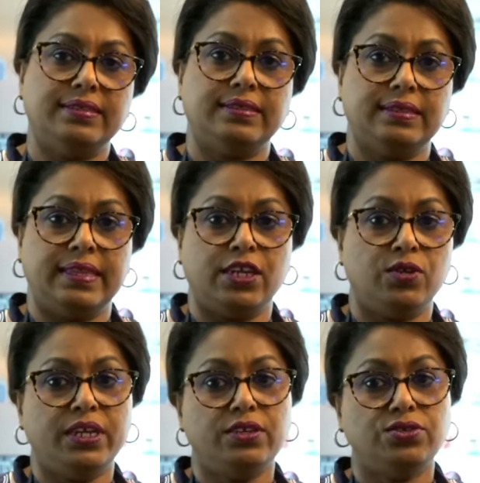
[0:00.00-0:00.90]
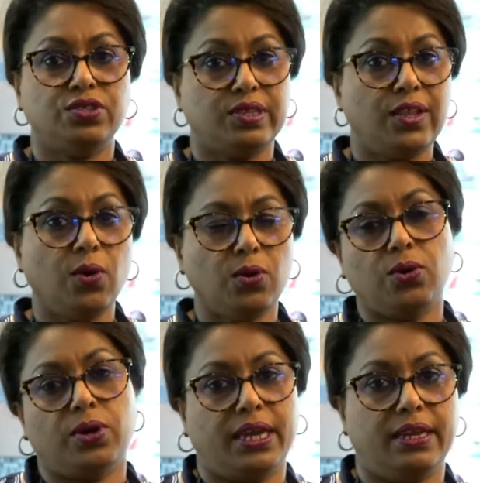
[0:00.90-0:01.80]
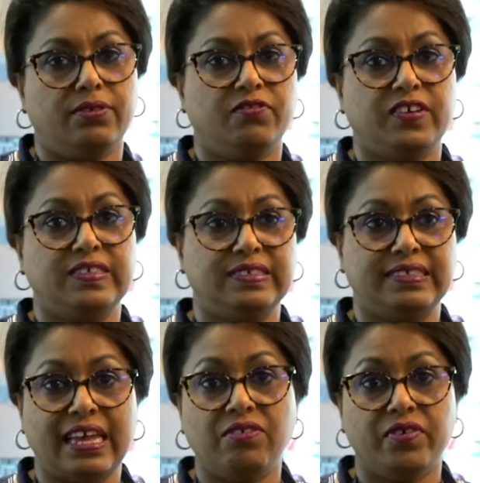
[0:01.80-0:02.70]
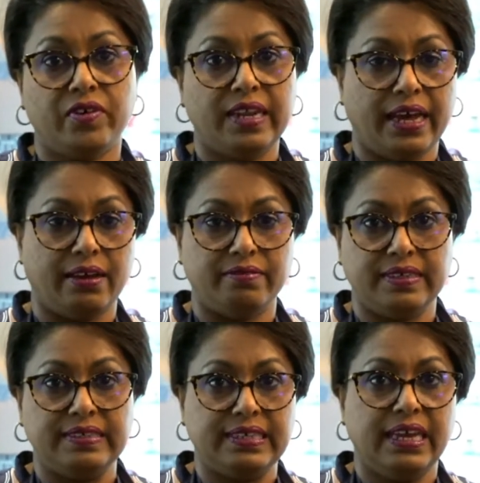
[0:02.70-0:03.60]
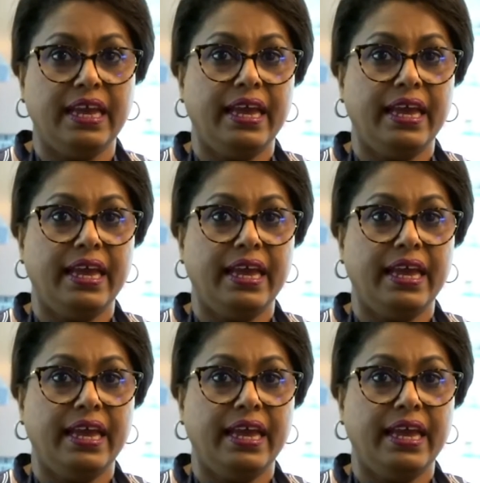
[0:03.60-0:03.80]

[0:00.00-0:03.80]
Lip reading: is that you need to slow cook it for several hours.